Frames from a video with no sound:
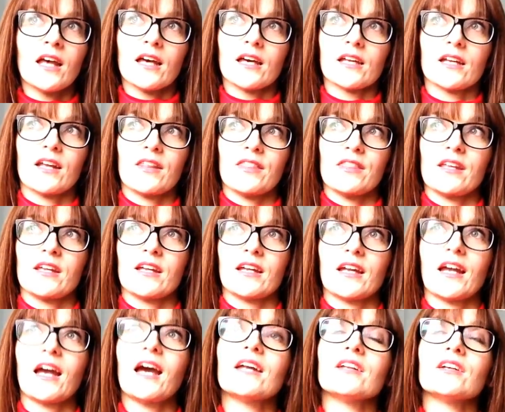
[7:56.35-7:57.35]
and I think
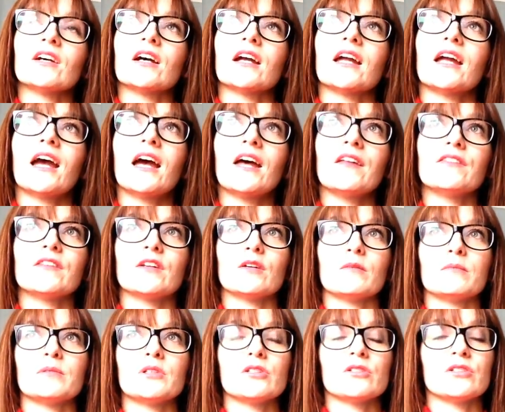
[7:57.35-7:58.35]
had I had the
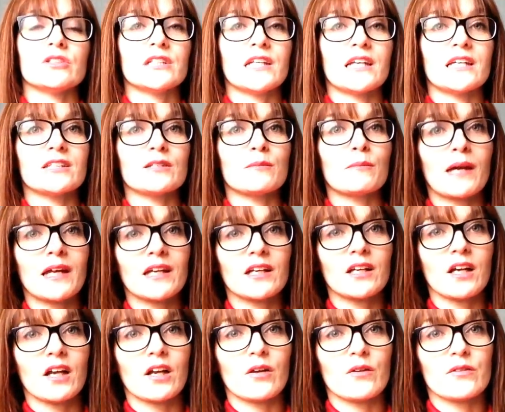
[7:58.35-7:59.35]
opportunity to make
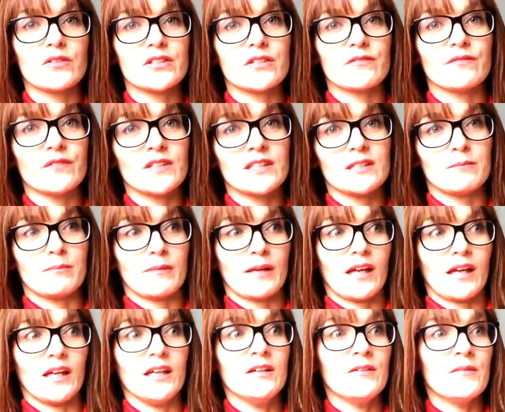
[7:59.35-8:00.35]
clothes that fitted
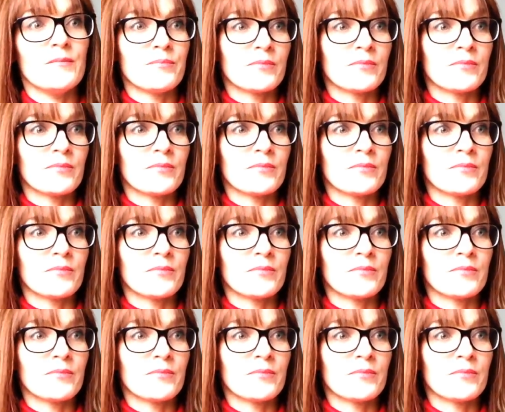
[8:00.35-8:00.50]
me